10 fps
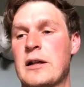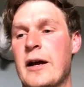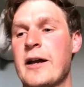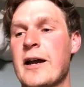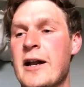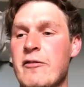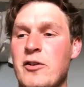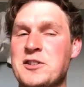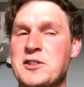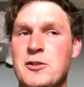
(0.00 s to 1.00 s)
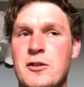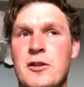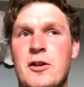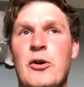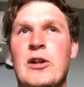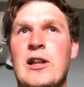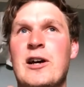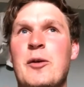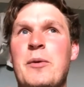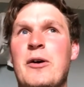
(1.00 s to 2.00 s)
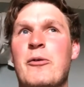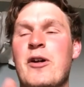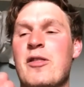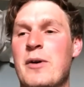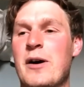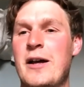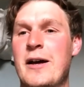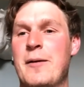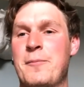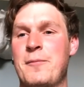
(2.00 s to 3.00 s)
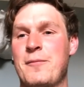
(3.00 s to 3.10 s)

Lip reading: I kind of also go a little bit with my